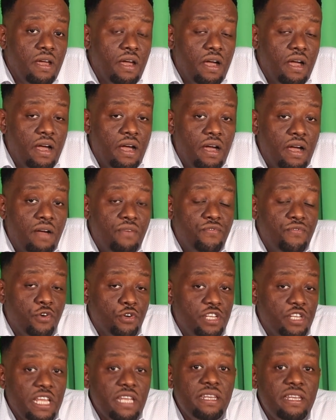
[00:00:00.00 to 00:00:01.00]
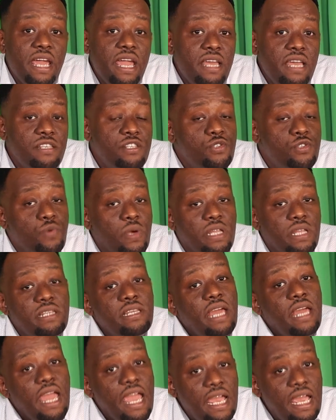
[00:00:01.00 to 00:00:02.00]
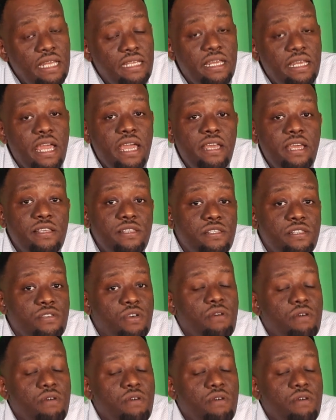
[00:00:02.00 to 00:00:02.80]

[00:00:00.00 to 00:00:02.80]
14 days, 28 days,